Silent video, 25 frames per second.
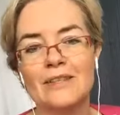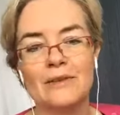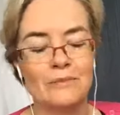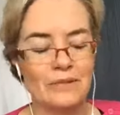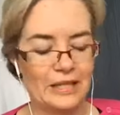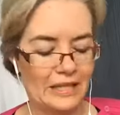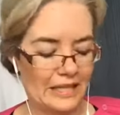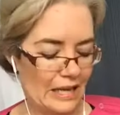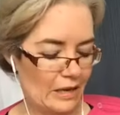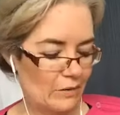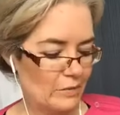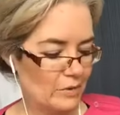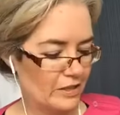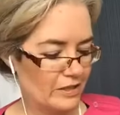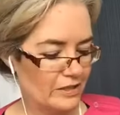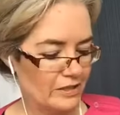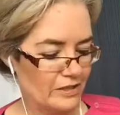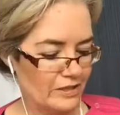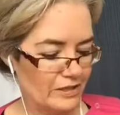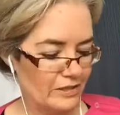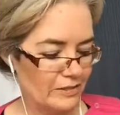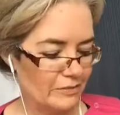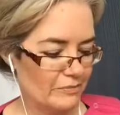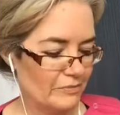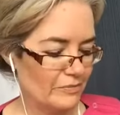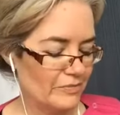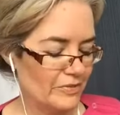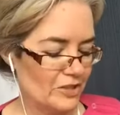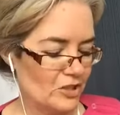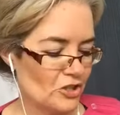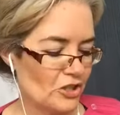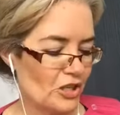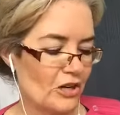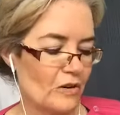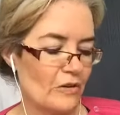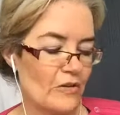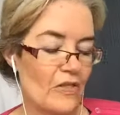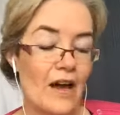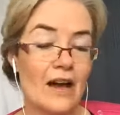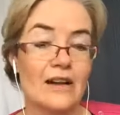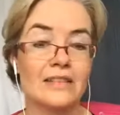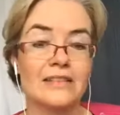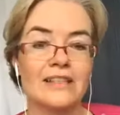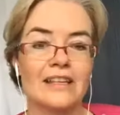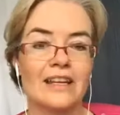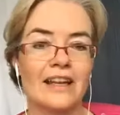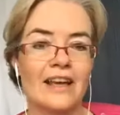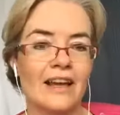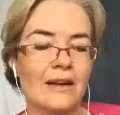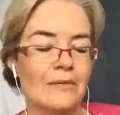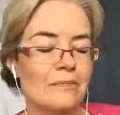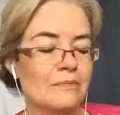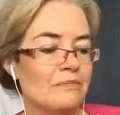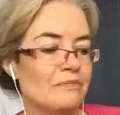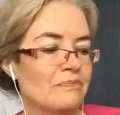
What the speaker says: and I wanted to share that today.